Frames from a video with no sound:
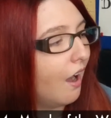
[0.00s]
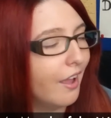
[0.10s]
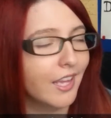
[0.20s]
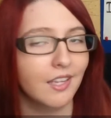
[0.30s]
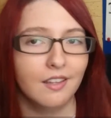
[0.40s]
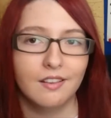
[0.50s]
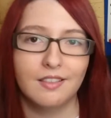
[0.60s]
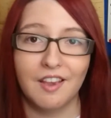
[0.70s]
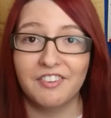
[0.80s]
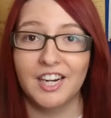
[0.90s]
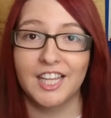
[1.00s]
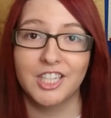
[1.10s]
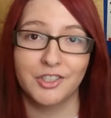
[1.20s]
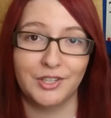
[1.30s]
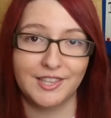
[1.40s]
I definitely
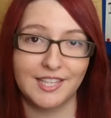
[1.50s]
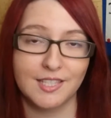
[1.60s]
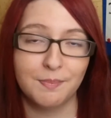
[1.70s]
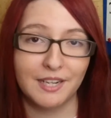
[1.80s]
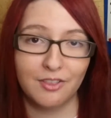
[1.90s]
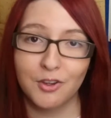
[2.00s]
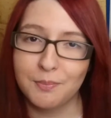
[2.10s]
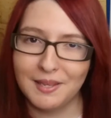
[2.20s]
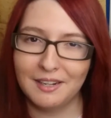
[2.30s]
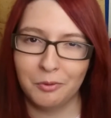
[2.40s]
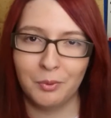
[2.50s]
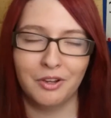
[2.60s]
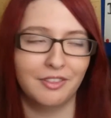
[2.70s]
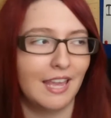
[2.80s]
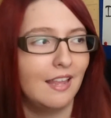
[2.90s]
enjoyed this, but it took me a little
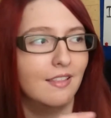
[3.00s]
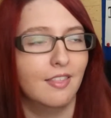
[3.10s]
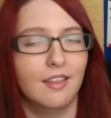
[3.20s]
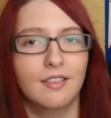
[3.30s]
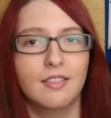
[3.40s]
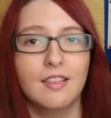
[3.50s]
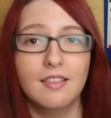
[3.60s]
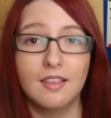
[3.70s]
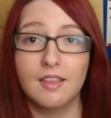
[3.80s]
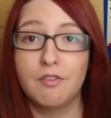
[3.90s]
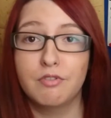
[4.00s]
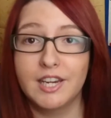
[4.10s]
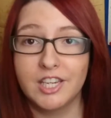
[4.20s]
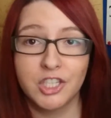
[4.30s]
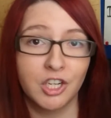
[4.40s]
while to get into this. This is a
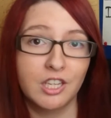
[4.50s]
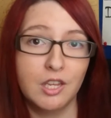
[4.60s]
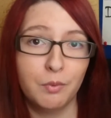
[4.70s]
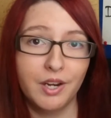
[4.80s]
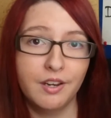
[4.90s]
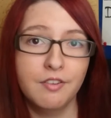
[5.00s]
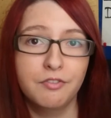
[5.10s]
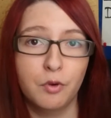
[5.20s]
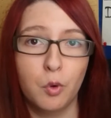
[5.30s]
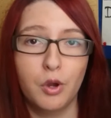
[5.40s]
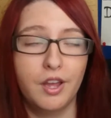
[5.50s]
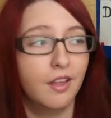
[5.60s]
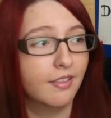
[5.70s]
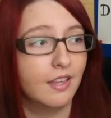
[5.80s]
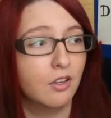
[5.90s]
really chunky one for
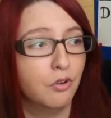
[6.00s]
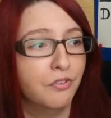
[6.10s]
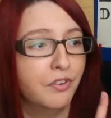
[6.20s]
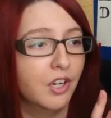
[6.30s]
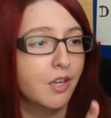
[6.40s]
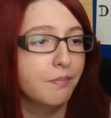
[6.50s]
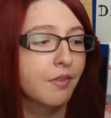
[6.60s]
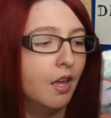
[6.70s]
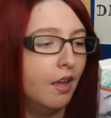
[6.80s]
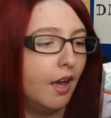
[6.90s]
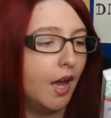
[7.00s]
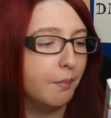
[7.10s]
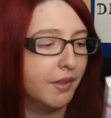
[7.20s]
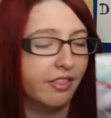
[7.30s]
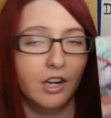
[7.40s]
a single volume.
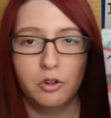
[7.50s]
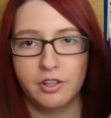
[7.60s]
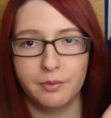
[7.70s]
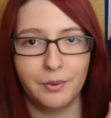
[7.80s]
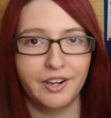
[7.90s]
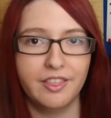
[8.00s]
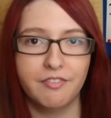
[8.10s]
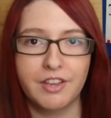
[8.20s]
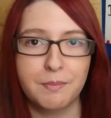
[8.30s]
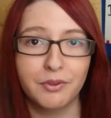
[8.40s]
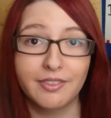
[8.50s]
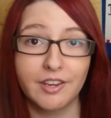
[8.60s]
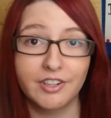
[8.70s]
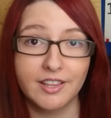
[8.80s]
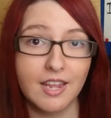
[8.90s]
It's the longest one in the Fables
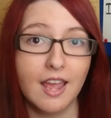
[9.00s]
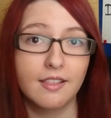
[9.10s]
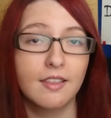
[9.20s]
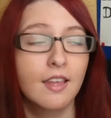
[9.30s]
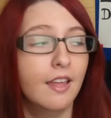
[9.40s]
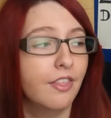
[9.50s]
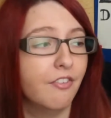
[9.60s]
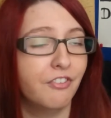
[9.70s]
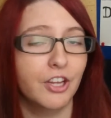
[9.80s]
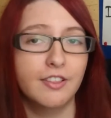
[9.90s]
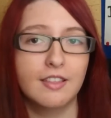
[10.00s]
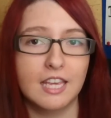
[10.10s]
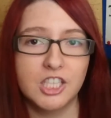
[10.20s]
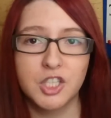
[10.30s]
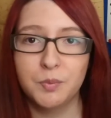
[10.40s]
series yet. The first
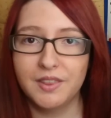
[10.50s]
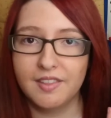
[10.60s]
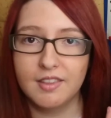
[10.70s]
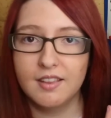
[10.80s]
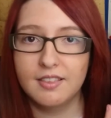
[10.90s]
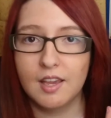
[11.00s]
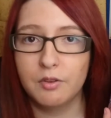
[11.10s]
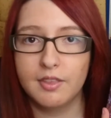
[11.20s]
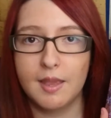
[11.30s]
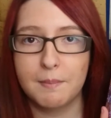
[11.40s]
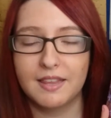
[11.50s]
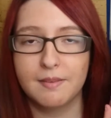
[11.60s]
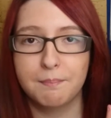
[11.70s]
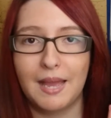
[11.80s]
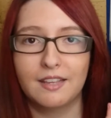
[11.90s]
issue within this tells a massive